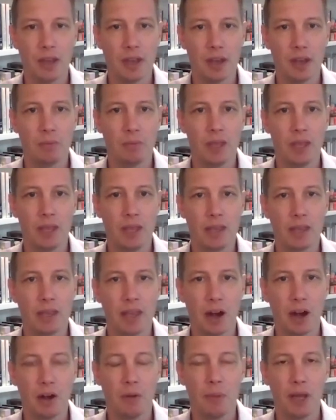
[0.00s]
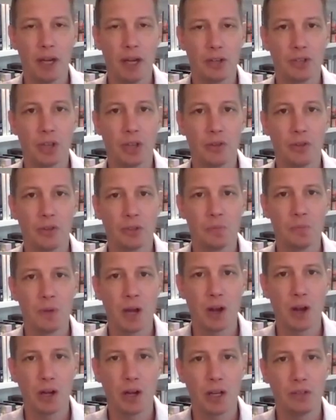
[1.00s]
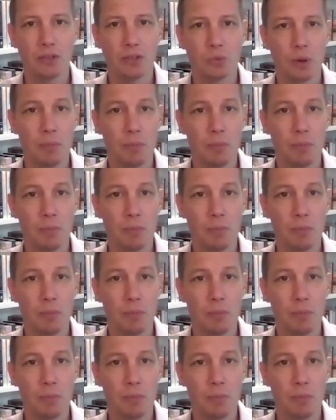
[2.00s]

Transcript: that we care about each other as Americans?